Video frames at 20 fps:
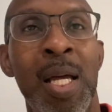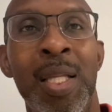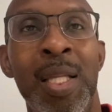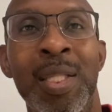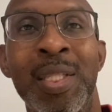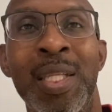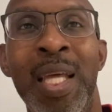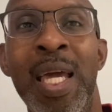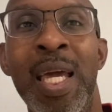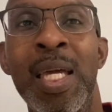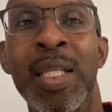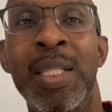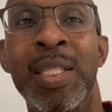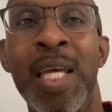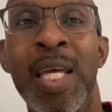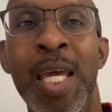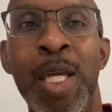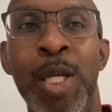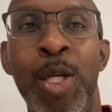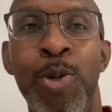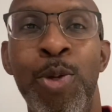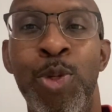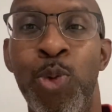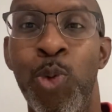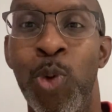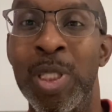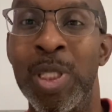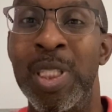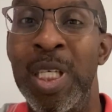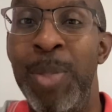they take you
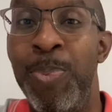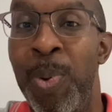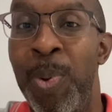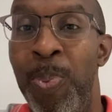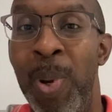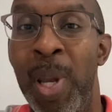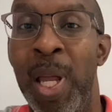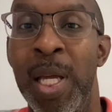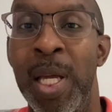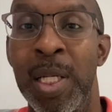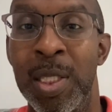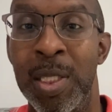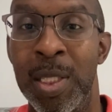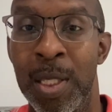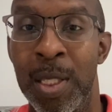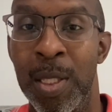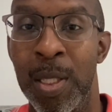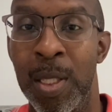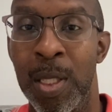to a deeper place